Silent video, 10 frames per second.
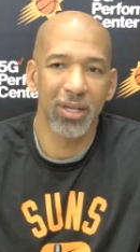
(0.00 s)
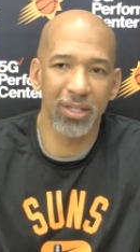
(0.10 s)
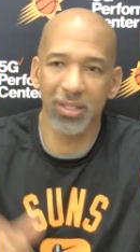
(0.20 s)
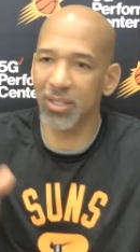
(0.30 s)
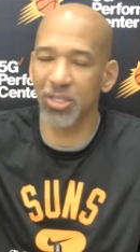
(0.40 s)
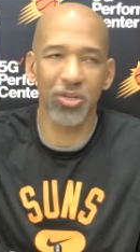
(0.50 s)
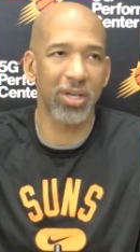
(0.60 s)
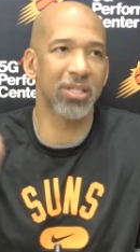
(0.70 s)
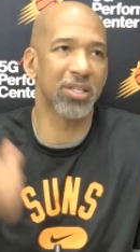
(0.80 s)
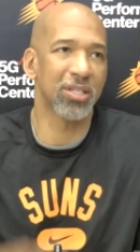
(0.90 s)
And then the
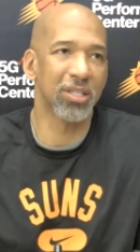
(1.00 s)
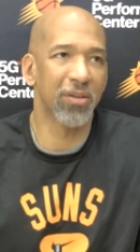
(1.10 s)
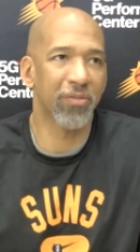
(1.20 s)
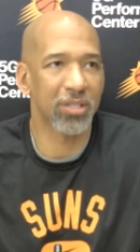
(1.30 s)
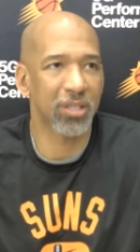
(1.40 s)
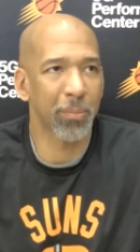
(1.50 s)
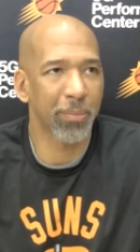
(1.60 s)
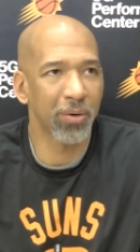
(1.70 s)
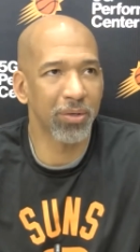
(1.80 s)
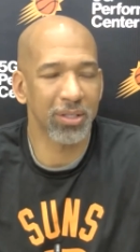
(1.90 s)
transition defense
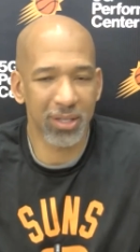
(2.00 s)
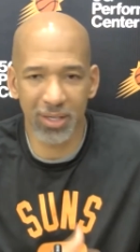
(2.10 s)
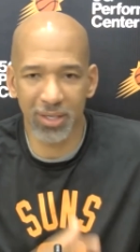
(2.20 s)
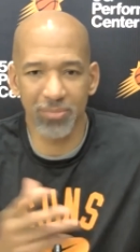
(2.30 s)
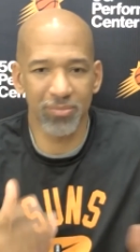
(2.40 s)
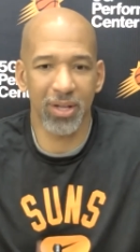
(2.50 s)
component kind of